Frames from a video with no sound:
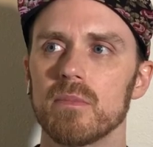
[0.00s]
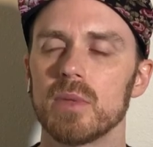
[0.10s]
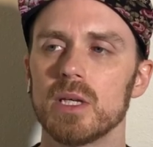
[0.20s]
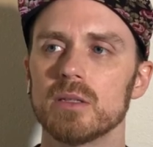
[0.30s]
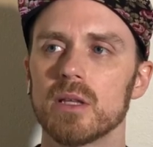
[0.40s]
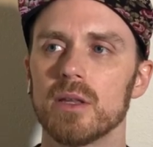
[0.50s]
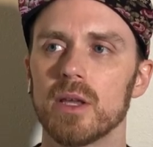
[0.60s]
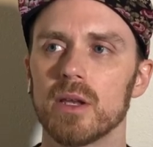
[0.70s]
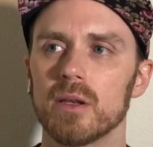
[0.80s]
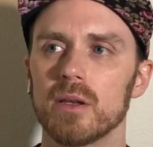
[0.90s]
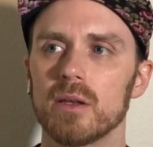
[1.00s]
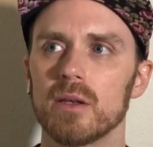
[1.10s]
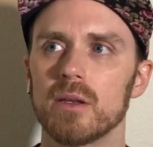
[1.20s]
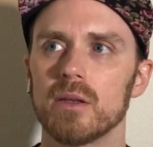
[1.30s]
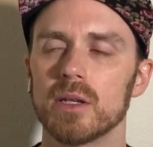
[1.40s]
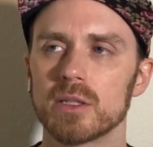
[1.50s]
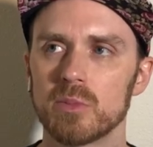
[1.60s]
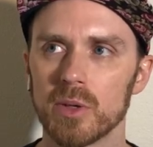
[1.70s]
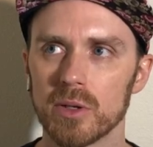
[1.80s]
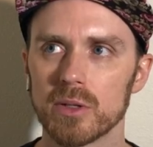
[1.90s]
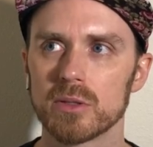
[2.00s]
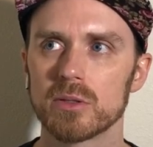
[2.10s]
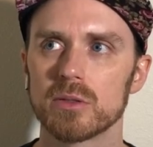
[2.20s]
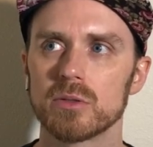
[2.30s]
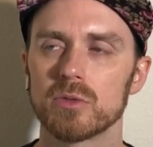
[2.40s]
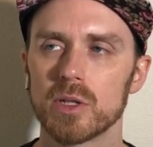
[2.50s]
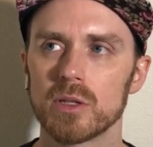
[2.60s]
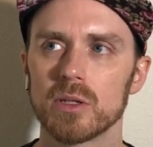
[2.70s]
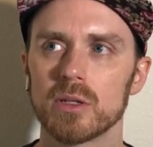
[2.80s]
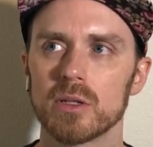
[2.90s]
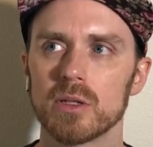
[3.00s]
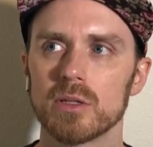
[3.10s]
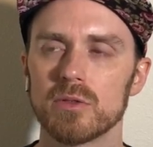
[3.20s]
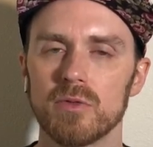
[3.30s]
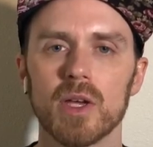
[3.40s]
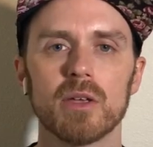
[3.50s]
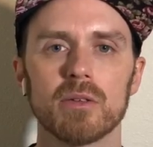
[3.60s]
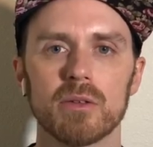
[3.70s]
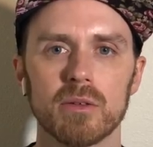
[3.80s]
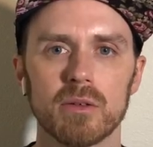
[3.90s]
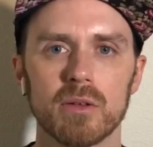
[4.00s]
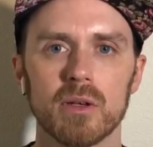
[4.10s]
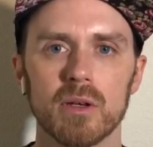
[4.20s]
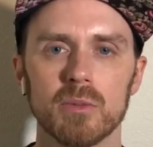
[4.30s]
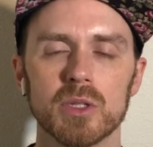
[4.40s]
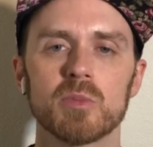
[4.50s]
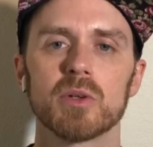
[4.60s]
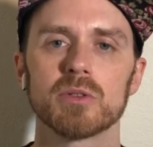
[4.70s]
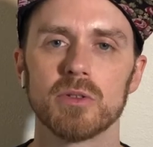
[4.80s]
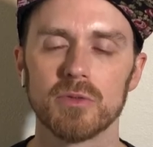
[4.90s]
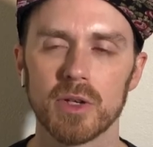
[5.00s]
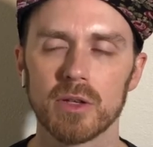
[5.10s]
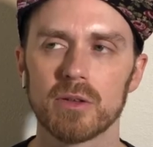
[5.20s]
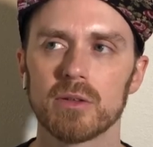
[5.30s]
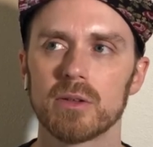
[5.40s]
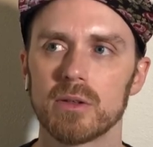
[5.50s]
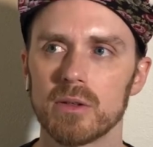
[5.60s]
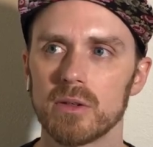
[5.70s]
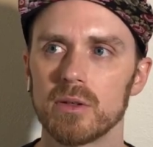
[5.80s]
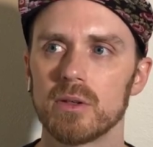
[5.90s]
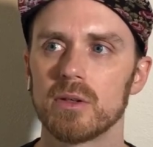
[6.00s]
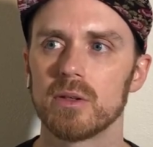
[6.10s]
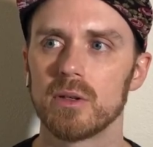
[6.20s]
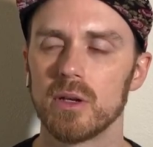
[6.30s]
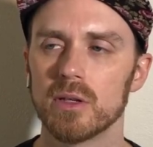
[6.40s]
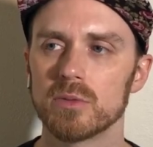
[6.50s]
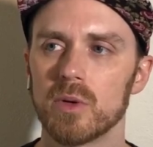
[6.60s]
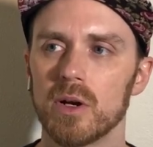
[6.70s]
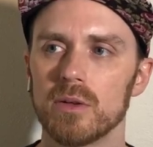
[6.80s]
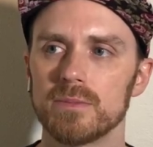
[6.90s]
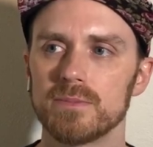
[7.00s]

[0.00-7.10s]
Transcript: he said that the experience strengthened his faith, um, his personal faith as well.